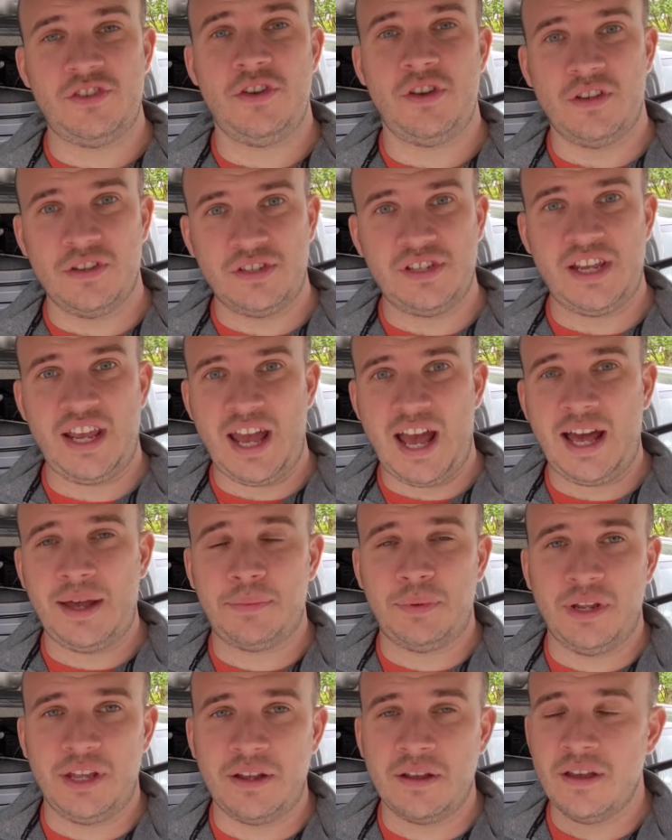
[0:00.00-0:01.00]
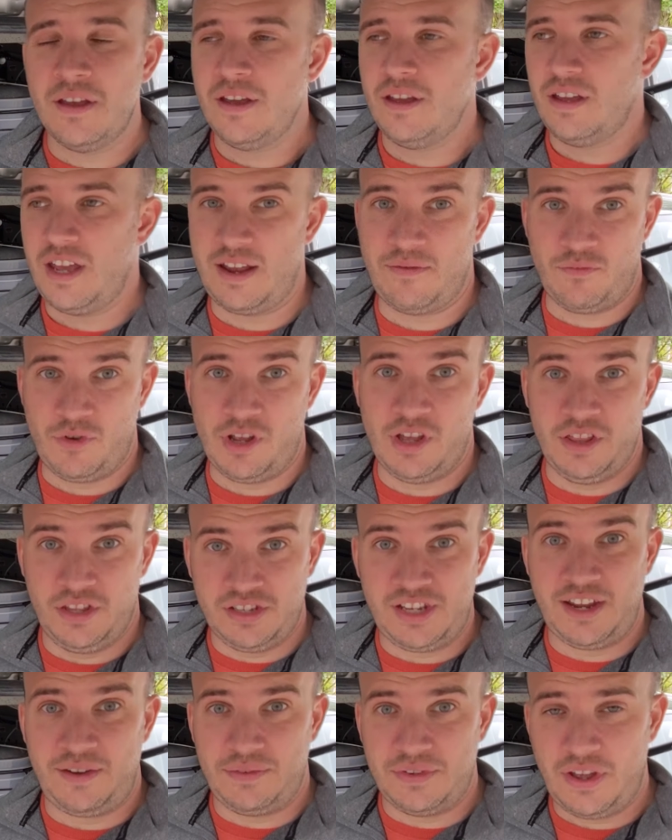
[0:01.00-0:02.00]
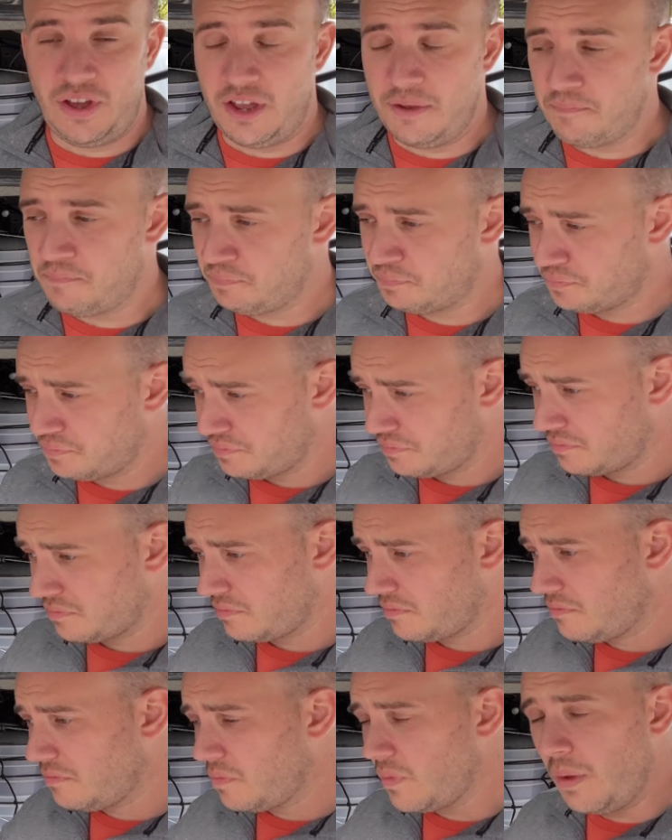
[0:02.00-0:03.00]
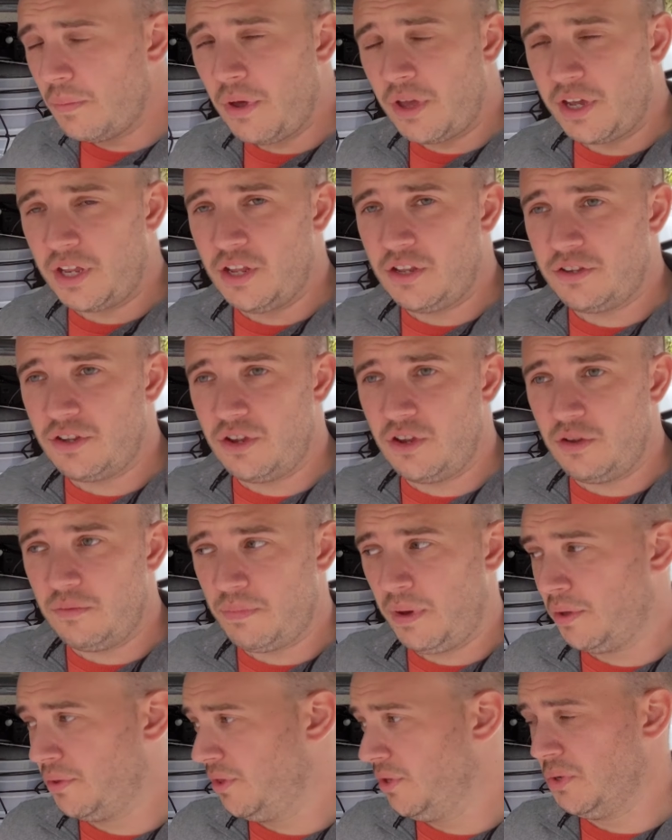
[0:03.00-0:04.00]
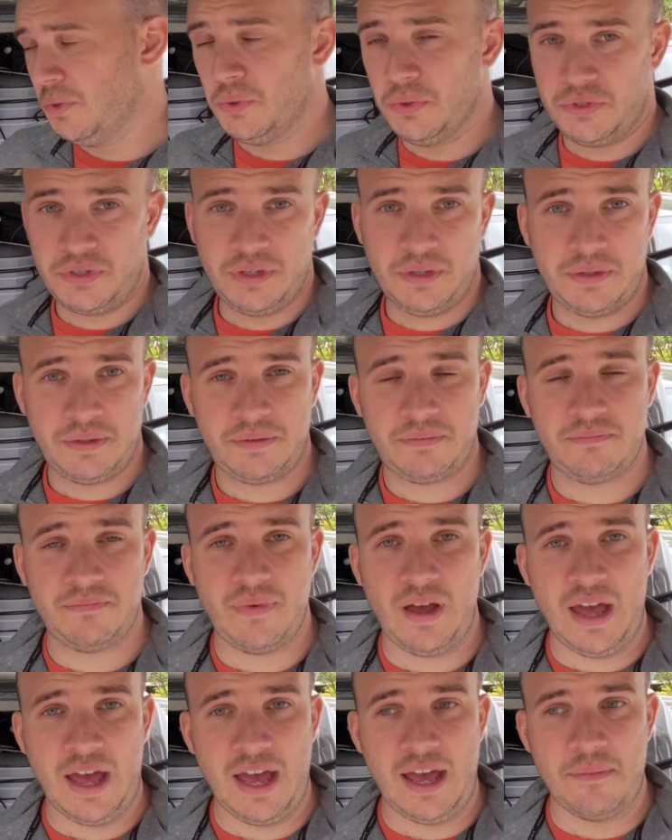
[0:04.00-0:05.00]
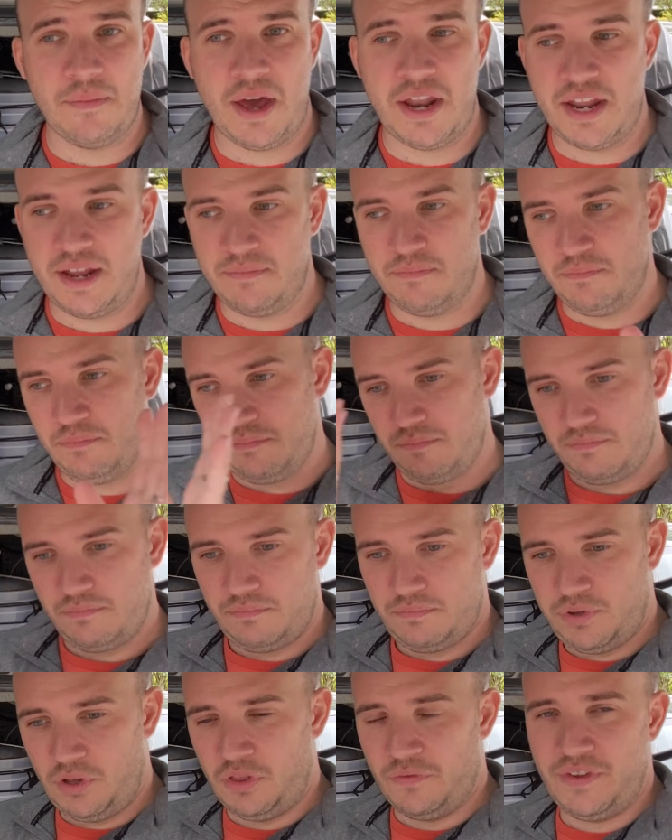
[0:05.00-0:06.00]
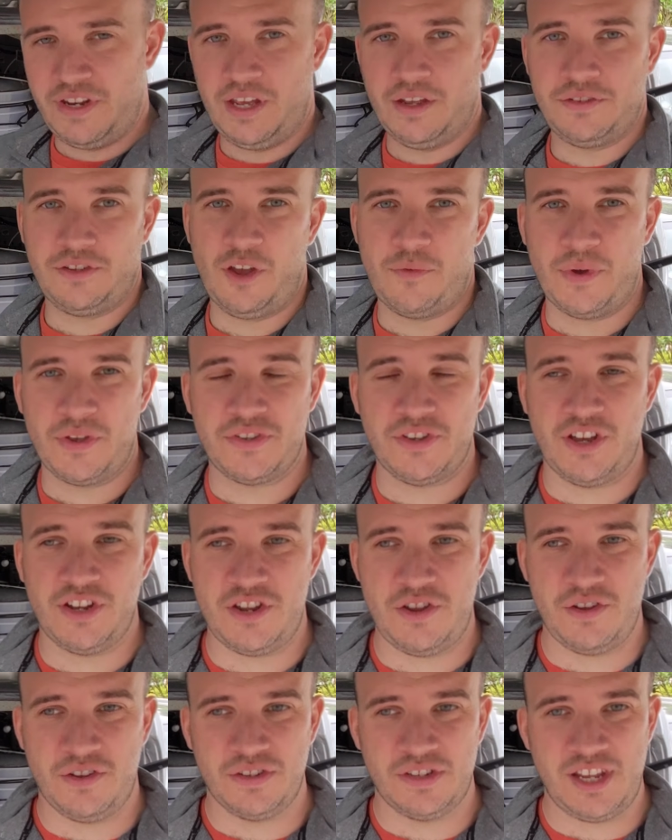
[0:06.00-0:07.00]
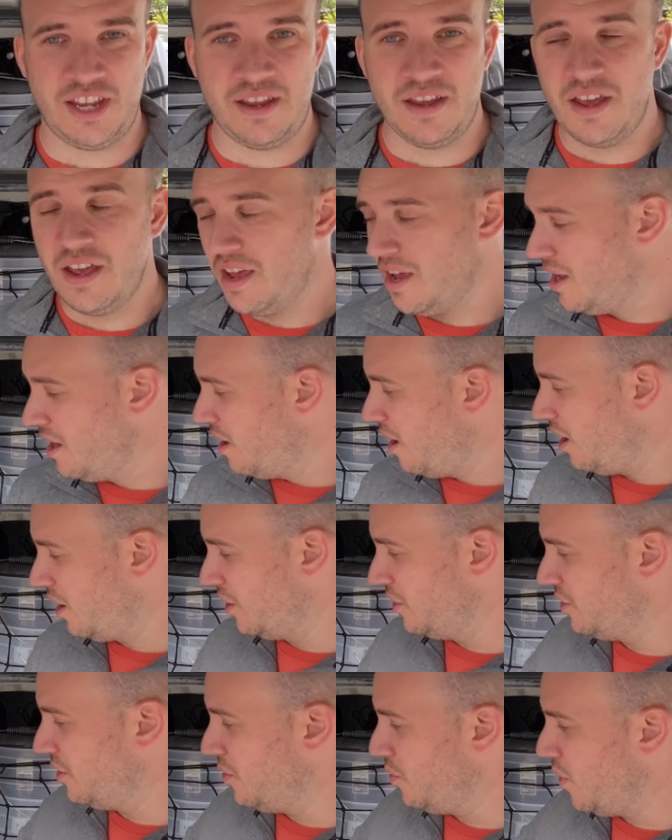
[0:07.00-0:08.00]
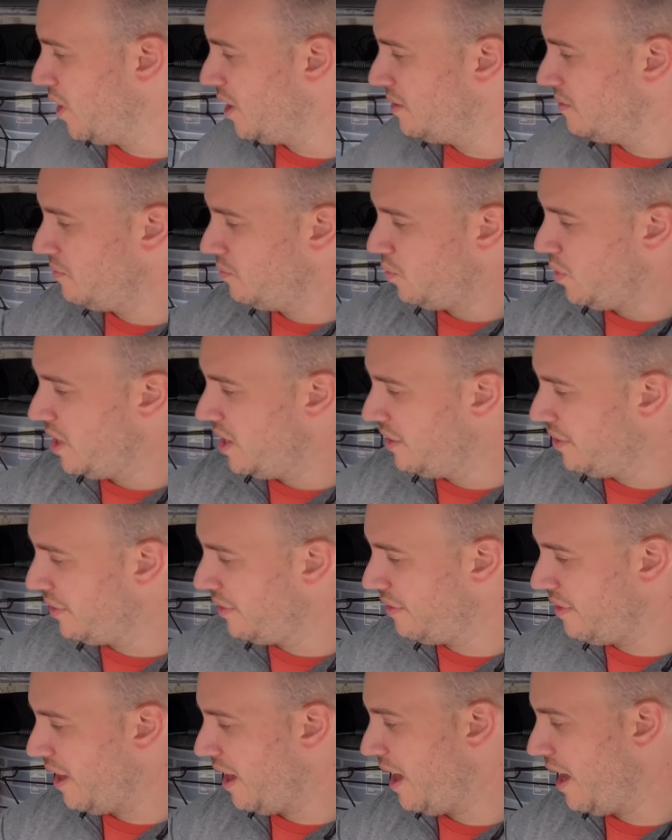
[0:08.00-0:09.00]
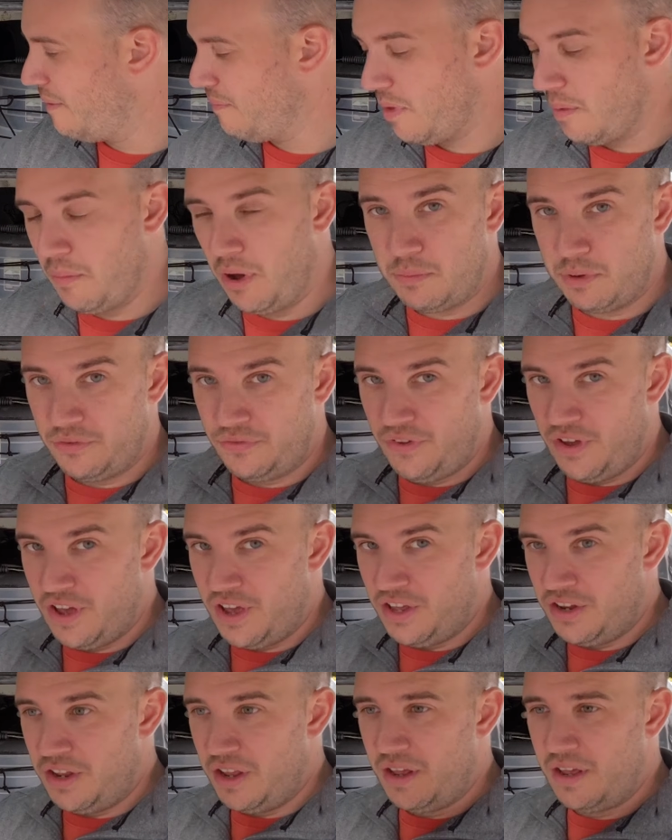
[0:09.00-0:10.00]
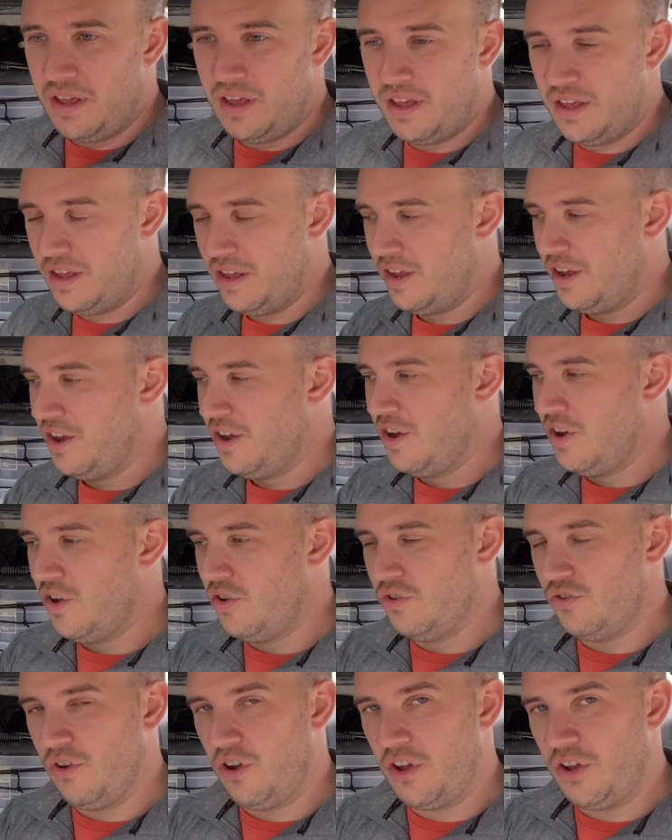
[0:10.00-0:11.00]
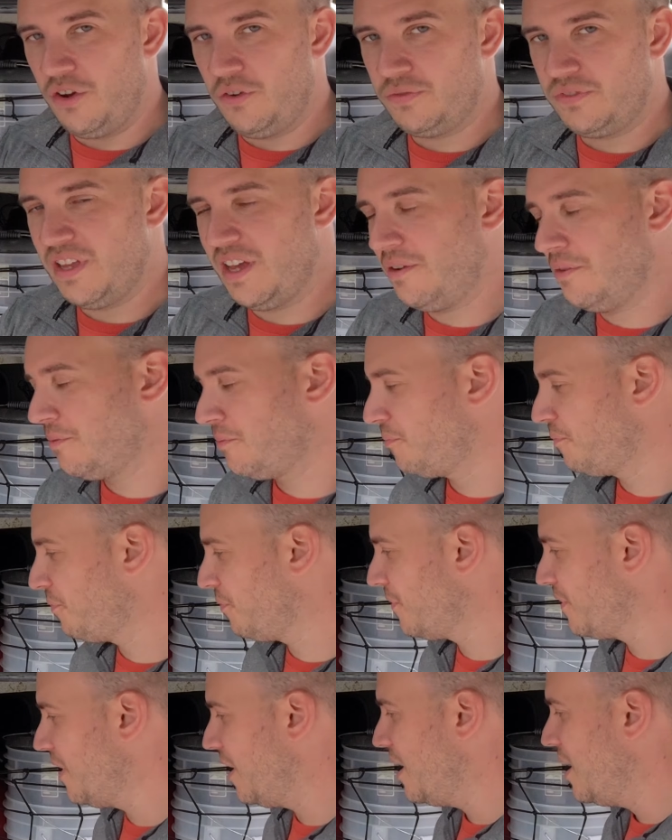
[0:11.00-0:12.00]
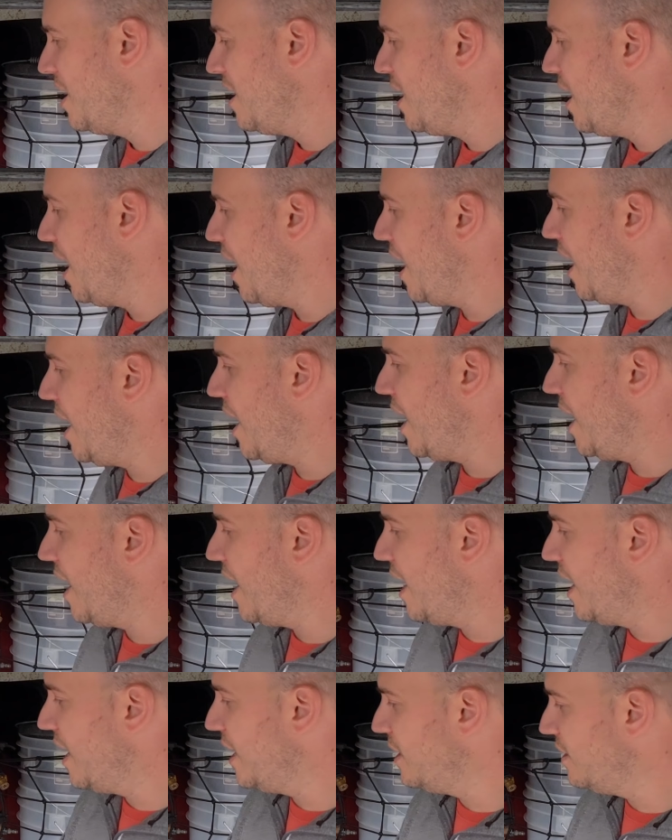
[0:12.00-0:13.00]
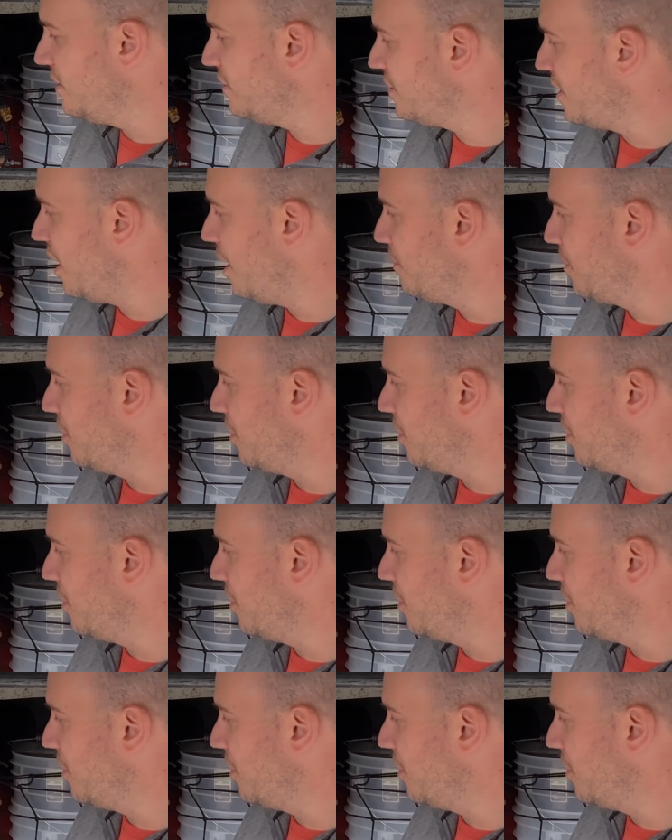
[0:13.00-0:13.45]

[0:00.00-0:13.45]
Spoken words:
you can see it happening at the same time. But I'm going to do both the doors and then put the video side by side, and you can see. I'm going to do one with my preferred drying off towel, and I'm